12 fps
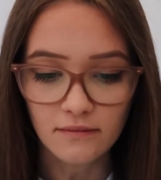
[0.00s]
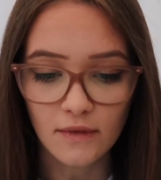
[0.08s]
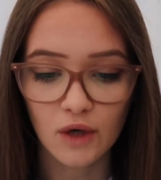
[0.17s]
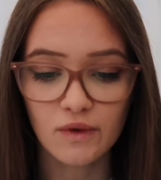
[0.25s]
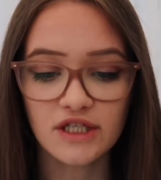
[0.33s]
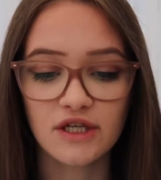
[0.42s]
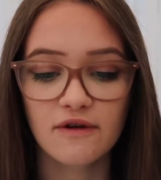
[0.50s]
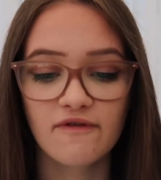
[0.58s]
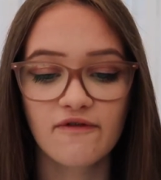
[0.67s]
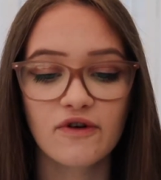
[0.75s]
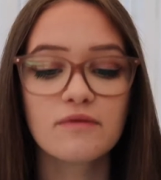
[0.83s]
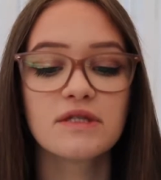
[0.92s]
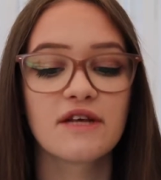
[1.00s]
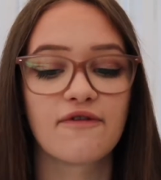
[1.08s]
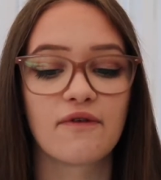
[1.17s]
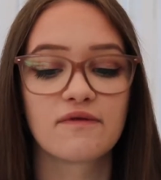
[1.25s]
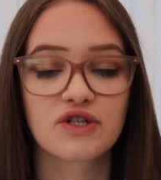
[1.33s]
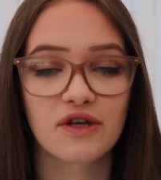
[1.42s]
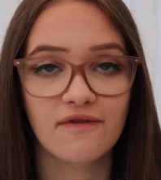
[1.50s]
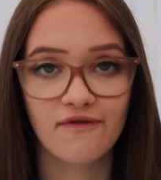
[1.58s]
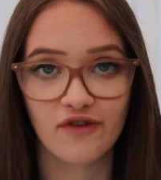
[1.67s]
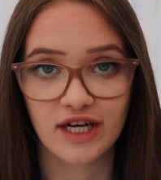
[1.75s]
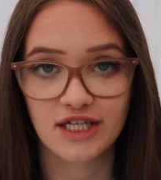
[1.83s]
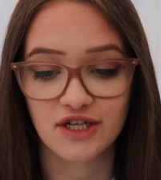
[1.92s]
which forms the southern
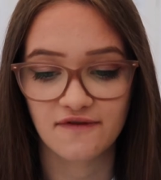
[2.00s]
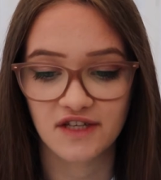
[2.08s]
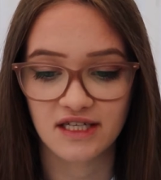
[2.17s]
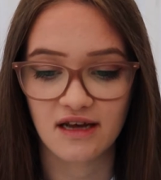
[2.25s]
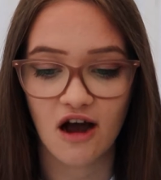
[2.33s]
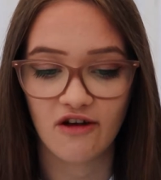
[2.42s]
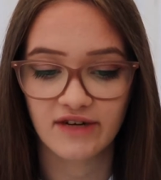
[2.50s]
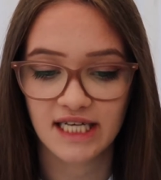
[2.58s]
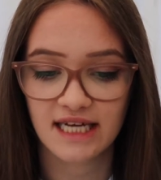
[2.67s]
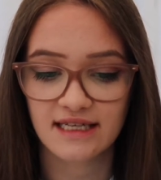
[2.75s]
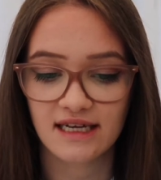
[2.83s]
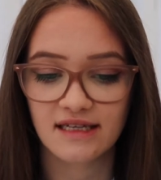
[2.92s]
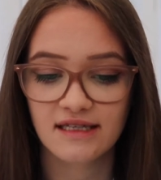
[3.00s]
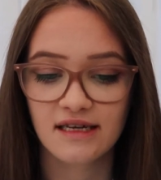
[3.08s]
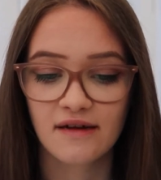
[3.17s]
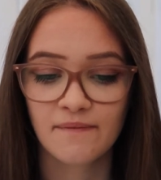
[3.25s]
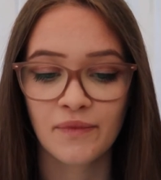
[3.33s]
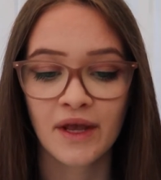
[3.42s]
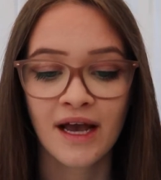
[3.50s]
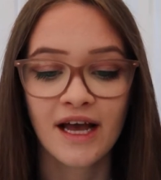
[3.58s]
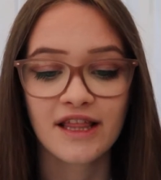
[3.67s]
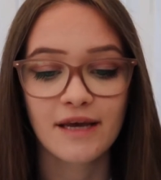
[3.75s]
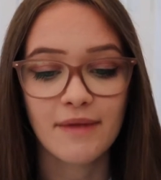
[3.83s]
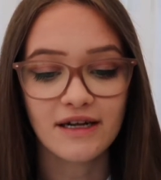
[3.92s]
fringe of the Sahara Desert.
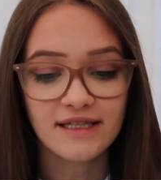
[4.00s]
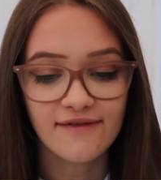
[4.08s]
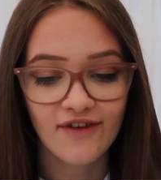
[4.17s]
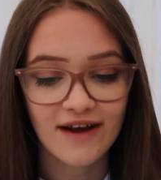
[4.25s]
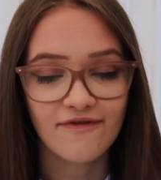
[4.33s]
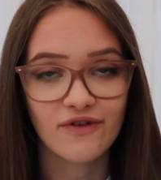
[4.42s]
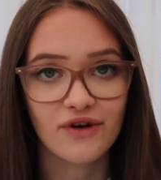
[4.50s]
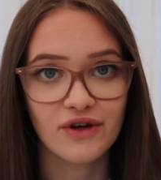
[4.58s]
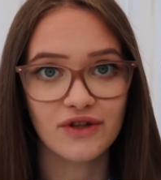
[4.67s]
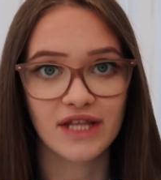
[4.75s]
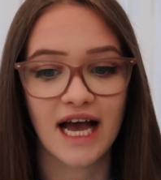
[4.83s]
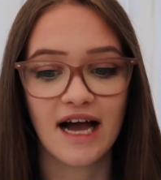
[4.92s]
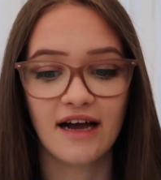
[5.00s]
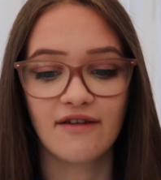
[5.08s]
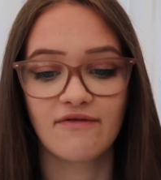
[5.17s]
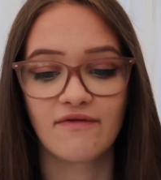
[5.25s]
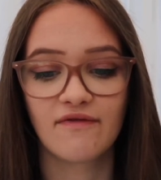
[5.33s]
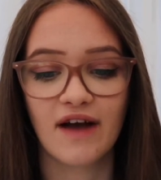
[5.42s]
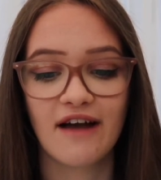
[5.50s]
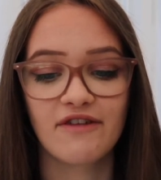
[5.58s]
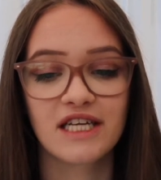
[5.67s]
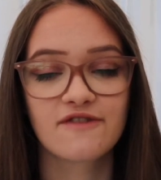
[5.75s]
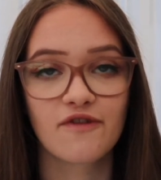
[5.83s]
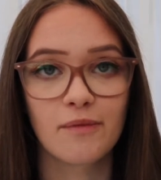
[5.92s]
The amount of rainfall there
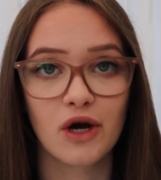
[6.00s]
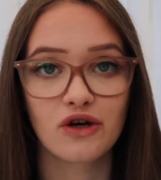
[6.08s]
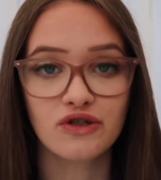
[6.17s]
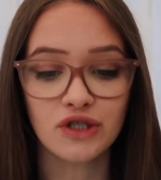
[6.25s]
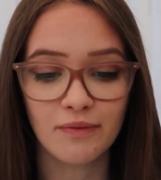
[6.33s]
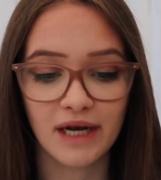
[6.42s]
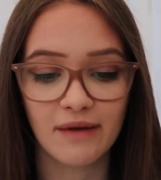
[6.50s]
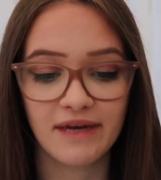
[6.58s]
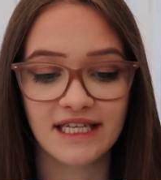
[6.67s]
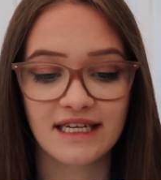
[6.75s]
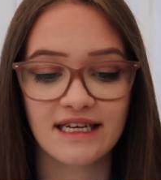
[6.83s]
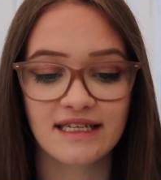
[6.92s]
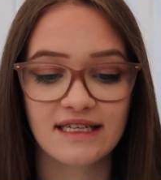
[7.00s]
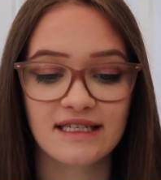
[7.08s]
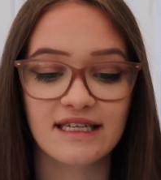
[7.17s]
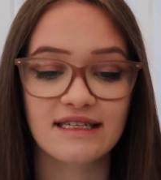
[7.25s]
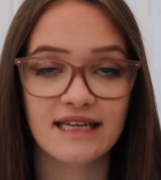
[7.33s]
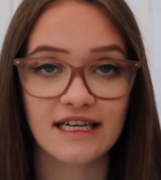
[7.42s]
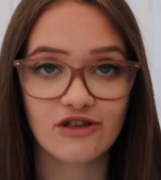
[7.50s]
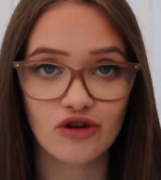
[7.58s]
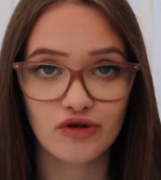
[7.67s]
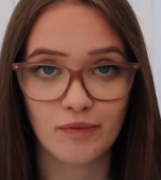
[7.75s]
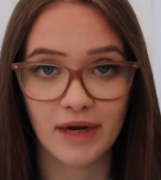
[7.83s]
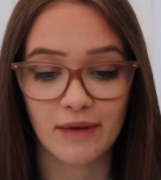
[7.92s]
varies from 100mm to
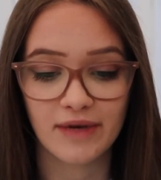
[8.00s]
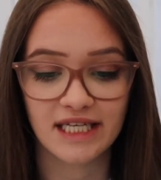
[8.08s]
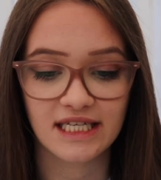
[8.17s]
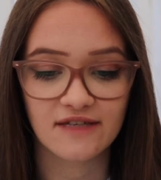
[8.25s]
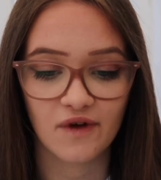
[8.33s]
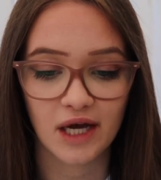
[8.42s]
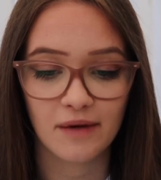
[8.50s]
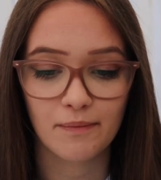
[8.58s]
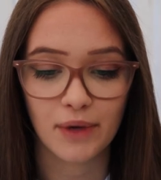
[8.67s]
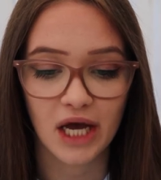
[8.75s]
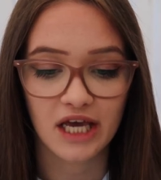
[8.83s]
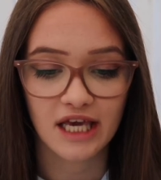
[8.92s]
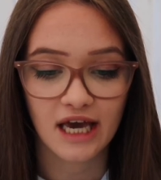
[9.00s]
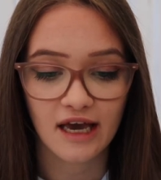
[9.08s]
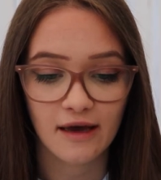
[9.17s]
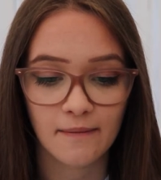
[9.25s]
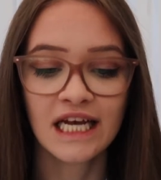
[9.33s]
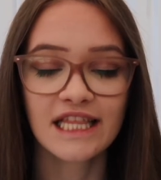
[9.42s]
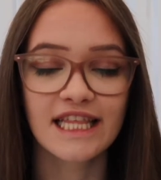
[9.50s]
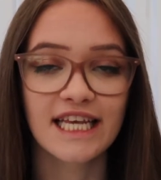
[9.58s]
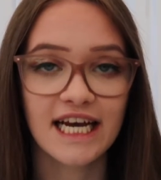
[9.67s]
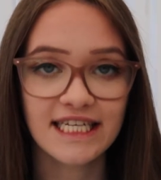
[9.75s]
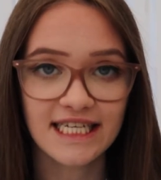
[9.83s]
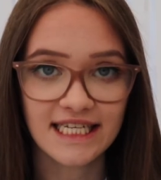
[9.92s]
600mm per year. The
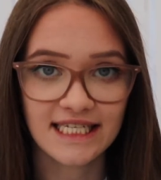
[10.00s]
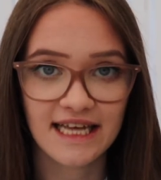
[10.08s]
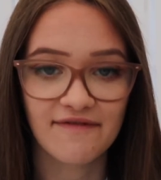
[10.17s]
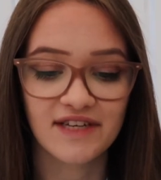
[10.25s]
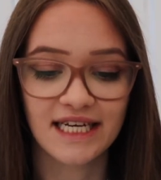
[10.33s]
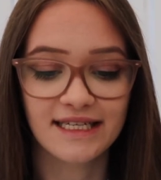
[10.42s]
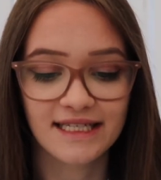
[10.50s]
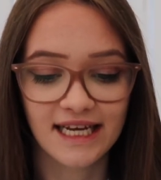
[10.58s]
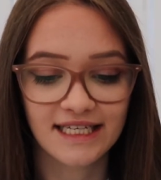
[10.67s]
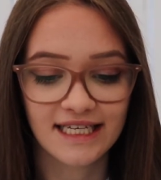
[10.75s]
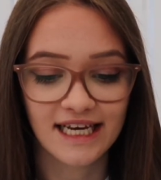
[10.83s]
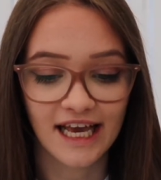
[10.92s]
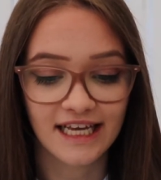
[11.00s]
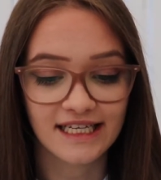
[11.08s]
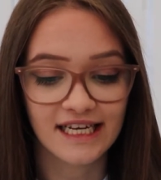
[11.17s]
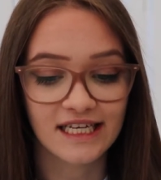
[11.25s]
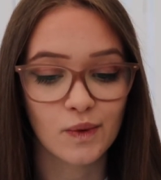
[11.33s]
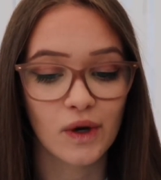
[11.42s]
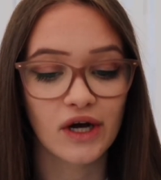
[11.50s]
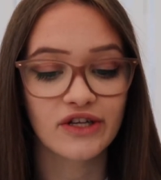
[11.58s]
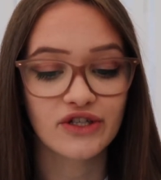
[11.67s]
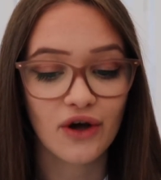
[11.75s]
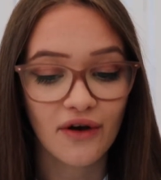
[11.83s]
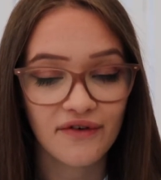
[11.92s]
1970s and 1980s were
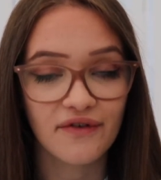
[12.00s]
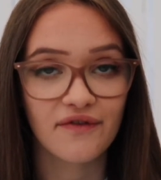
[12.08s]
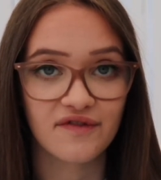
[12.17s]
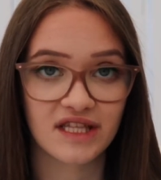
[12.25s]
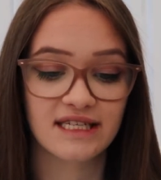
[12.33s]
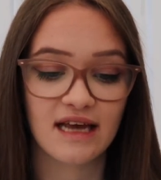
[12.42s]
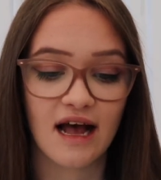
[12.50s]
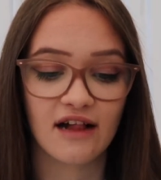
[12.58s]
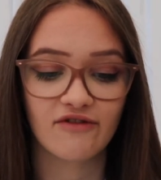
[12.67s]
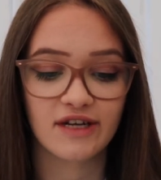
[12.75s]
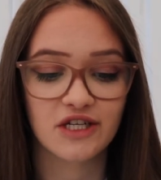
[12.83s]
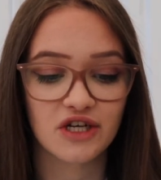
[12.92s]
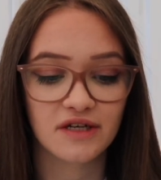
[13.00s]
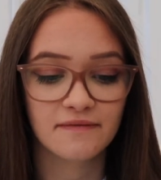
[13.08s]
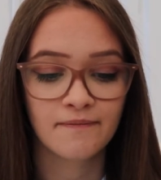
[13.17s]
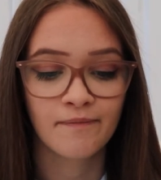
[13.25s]
tough for the Sahel region.